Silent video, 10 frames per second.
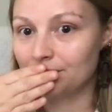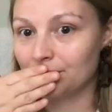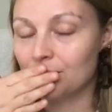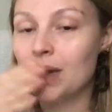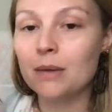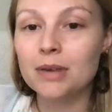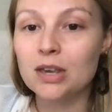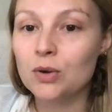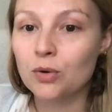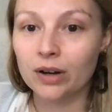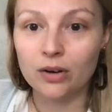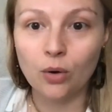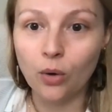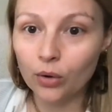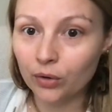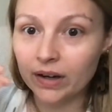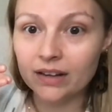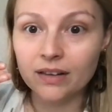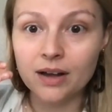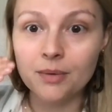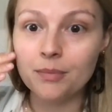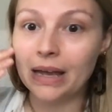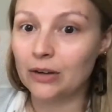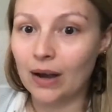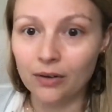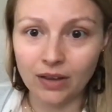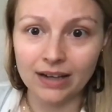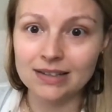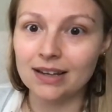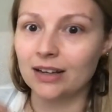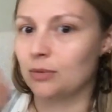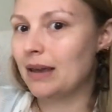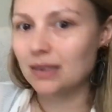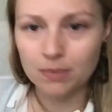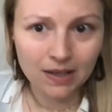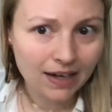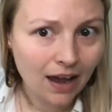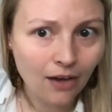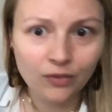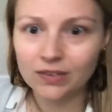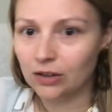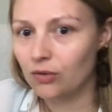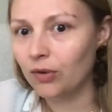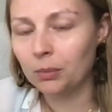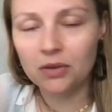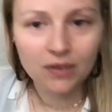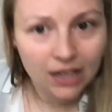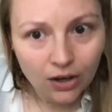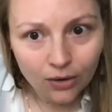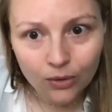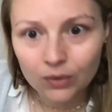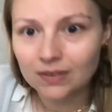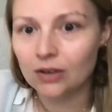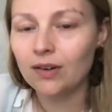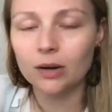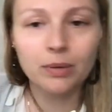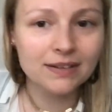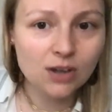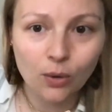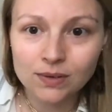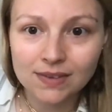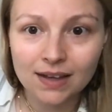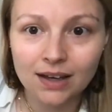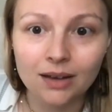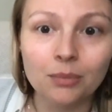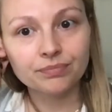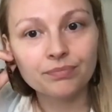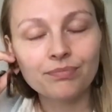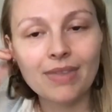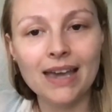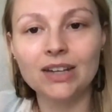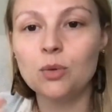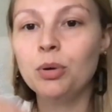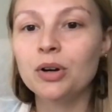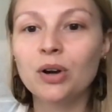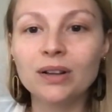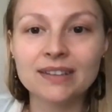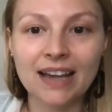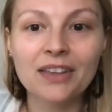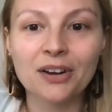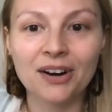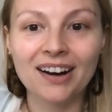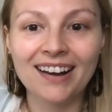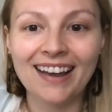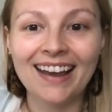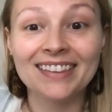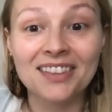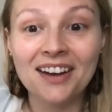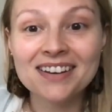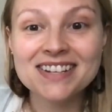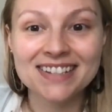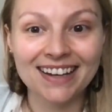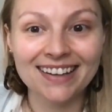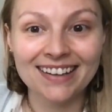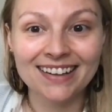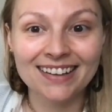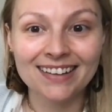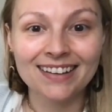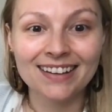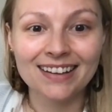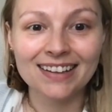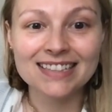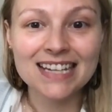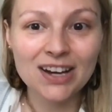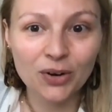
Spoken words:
Maybe you created a whole curriculum and you outlined it and you made the PDFs and you filmed the videos and you found a place to host them and you put it all together and launched it to hear